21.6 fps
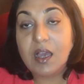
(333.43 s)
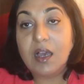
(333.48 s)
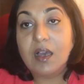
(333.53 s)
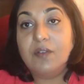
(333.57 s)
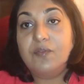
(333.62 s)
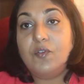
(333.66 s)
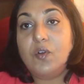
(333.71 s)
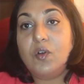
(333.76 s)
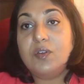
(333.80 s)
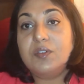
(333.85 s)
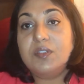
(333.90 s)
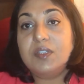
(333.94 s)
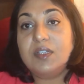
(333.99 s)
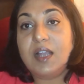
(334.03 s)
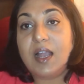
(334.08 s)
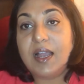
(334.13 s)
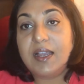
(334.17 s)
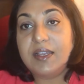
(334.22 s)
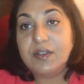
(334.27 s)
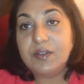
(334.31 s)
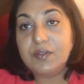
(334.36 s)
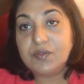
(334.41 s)
Of course, the
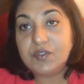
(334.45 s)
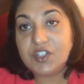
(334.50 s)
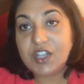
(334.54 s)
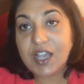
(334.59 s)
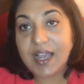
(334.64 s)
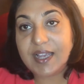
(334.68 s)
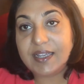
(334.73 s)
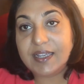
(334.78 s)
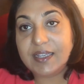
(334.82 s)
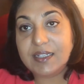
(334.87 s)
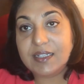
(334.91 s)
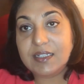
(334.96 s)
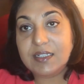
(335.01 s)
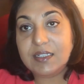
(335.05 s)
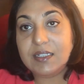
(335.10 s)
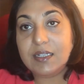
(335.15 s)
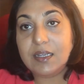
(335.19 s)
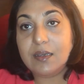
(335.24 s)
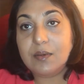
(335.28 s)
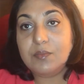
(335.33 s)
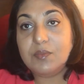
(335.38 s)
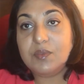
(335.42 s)
kind of jacket in
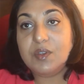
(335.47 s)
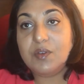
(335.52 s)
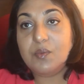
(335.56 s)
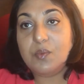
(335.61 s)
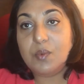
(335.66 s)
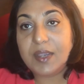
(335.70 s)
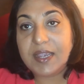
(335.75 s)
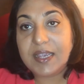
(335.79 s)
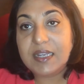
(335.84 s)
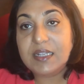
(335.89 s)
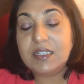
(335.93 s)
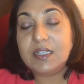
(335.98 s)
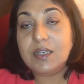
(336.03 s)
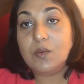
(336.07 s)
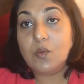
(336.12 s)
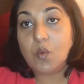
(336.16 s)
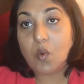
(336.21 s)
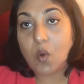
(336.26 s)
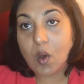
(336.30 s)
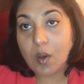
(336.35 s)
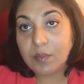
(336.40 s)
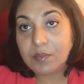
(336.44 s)
terms of weight
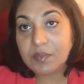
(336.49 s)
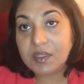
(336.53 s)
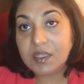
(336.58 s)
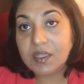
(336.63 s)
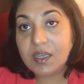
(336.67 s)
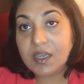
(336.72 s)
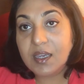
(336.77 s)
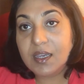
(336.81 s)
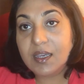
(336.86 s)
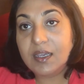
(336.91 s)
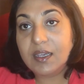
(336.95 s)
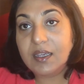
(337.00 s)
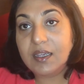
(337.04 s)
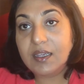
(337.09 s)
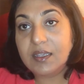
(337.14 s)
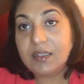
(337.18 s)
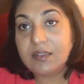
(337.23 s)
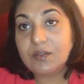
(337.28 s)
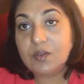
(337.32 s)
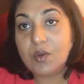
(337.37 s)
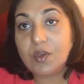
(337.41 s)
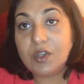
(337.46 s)
and warmth
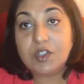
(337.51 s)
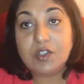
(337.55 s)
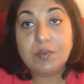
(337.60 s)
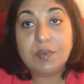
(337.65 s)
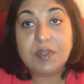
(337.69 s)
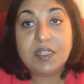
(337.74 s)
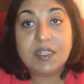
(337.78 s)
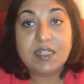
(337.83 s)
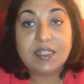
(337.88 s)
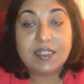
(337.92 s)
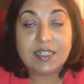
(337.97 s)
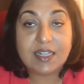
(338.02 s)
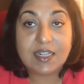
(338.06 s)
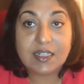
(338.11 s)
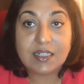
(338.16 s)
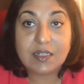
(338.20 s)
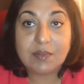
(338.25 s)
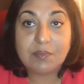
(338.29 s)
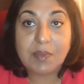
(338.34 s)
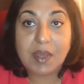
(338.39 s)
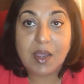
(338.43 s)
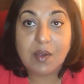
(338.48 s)
is going to be
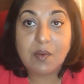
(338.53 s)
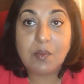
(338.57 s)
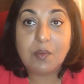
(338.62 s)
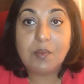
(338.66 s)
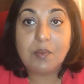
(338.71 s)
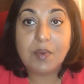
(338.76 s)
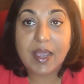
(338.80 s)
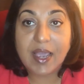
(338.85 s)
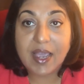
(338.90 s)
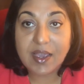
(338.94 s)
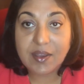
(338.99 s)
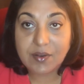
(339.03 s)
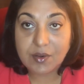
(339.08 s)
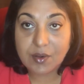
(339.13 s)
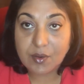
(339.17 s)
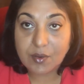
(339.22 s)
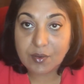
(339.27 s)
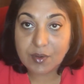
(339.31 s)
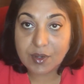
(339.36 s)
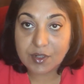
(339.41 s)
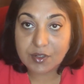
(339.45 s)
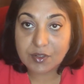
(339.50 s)
dictated by where you're
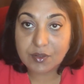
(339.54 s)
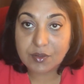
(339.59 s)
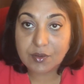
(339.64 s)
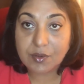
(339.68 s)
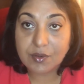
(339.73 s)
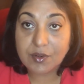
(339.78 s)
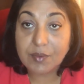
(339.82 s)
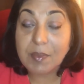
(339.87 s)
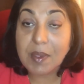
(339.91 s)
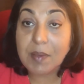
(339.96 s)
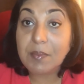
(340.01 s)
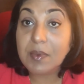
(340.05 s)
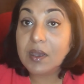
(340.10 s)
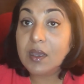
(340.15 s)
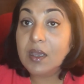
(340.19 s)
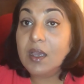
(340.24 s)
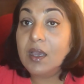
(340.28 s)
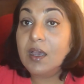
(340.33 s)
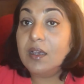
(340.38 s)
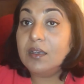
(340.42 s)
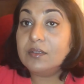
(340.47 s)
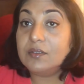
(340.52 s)
going to go. Remember,
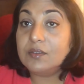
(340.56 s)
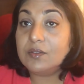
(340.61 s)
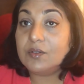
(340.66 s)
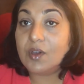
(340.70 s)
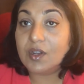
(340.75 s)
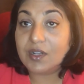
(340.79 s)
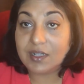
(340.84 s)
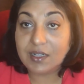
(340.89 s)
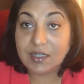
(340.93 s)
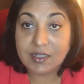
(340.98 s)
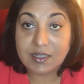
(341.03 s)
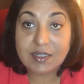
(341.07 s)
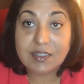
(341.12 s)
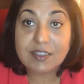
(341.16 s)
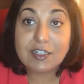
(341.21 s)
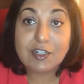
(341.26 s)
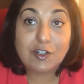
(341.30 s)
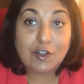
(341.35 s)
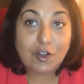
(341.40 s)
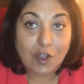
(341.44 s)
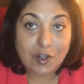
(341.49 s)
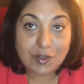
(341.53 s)
Scotland is a
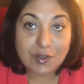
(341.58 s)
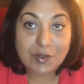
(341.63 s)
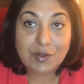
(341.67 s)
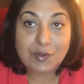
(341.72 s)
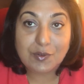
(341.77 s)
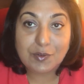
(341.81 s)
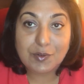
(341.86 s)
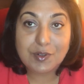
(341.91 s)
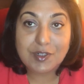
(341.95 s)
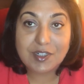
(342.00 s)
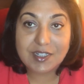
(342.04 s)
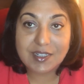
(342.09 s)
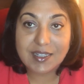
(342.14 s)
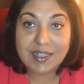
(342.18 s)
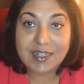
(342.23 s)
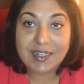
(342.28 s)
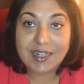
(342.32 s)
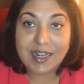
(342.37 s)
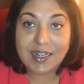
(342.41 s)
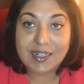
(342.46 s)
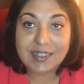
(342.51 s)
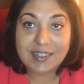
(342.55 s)
lot colder
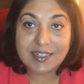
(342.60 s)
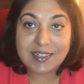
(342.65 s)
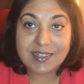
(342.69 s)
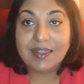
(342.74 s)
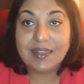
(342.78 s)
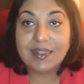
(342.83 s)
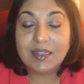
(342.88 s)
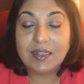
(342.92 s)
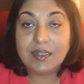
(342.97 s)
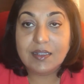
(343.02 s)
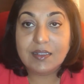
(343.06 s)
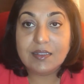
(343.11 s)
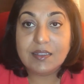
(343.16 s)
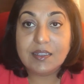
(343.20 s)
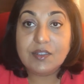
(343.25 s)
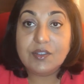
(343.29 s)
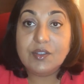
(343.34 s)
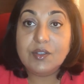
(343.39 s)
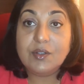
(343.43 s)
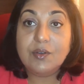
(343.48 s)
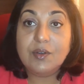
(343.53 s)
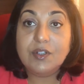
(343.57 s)
than London.
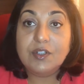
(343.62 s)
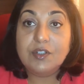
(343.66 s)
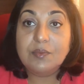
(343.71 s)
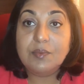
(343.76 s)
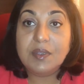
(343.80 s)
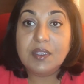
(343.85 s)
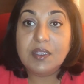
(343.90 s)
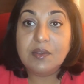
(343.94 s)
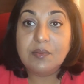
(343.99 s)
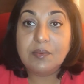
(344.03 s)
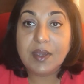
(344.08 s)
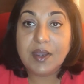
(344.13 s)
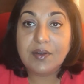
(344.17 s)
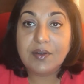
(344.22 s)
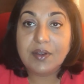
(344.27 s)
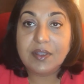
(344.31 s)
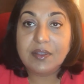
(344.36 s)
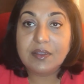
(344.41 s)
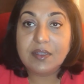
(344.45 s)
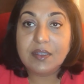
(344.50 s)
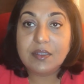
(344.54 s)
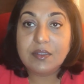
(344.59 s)
Since you're going to be
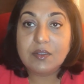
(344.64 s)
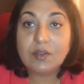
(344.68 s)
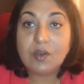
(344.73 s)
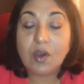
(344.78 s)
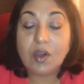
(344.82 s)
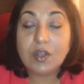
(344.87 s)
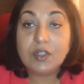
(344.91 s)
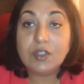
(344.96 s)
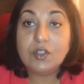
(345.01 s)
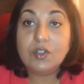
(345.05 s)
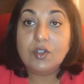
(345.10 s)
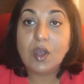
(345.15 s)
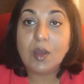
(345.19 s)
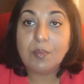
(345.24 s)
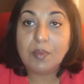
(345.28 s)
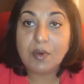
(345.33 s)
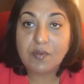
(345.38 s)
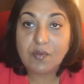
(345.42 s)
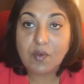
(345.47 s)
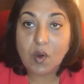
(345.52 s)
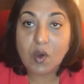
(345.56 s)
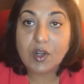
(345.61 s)
wearing this on top
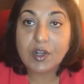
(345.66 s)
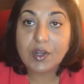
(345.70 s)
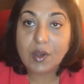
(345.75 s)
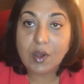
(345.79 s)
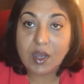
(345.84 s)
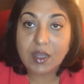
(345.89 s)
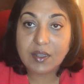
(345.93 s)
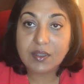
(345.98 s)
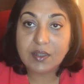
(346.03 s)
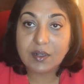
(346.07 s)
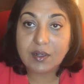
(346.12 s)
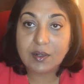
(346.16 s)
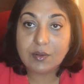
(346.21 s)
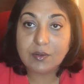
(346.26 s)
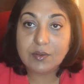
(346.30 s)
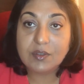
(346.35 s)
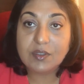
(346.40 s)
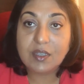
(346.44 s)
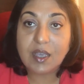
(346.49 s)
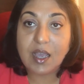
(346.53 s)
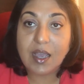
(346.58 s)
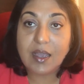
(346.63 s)
of all your other
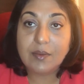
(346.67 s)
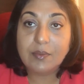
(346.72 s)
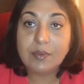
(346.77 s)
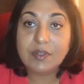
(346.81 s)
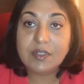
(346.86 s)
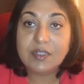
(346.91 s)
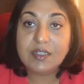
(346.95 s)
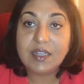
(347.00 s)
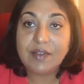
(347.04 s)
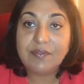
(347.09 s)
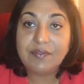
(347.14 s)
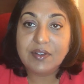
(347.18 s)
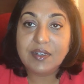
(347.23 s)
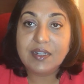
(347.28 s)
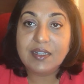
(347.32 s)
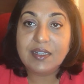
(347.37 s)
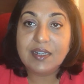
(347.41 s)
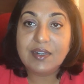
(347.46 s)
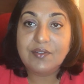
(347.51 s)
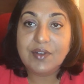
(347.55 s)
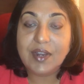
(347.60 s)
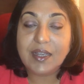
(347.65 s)
clothes, I would
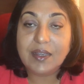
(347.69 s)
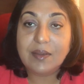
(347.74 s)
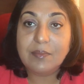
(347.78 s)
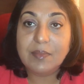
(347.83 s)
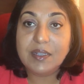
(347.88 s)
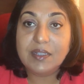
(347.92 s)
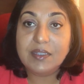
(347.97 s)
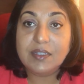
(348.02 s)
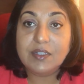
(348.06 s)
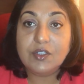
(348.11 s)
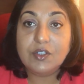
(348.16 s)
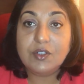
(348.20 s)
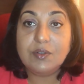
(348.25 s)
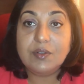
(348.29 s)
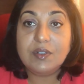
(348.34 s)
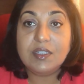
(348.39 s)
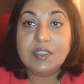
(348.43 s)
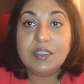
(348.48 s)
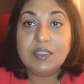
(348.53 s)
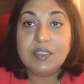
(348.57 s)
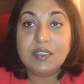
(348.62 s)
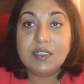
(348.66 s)
definitely recommend that you
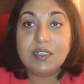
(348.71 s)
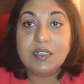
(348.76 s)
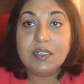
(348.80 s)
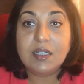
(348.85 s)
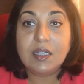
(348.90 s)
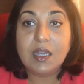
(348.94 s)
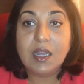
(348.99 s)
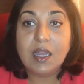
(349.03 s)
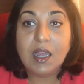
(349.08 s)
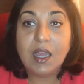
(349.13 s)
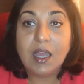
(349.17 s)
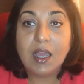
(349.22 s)
consider